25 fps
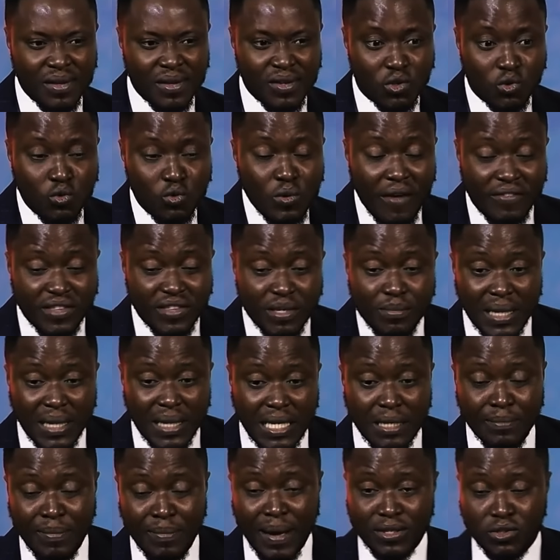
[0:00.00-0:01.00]
Two hefty men at
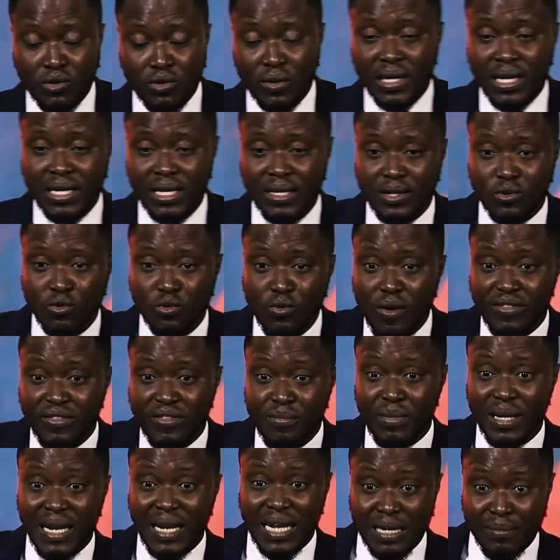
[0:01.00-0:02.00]
the
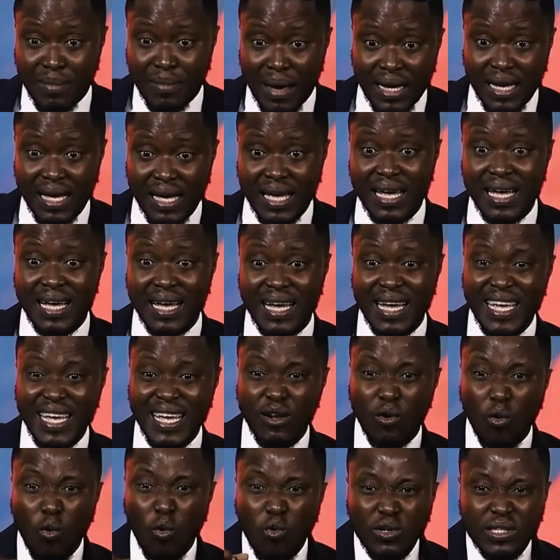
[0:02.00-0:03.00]
back. An
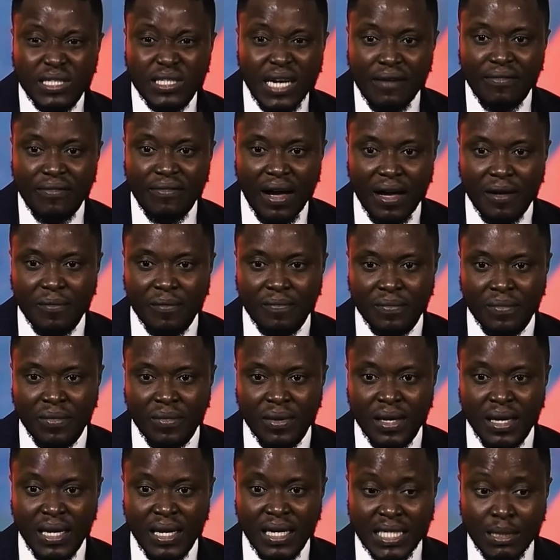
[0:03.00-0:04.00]
old driver.
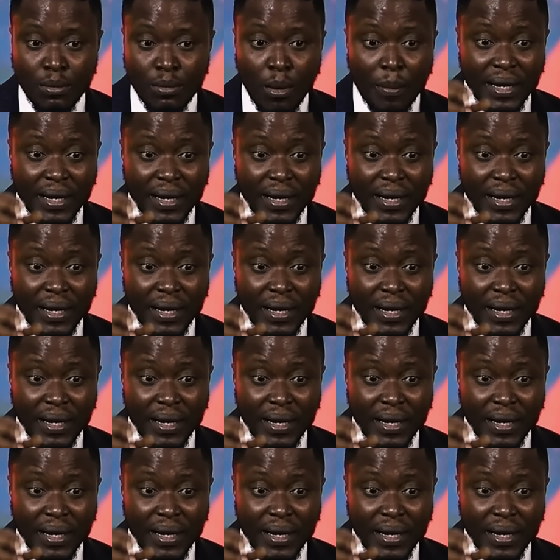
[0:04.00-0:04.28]
The moment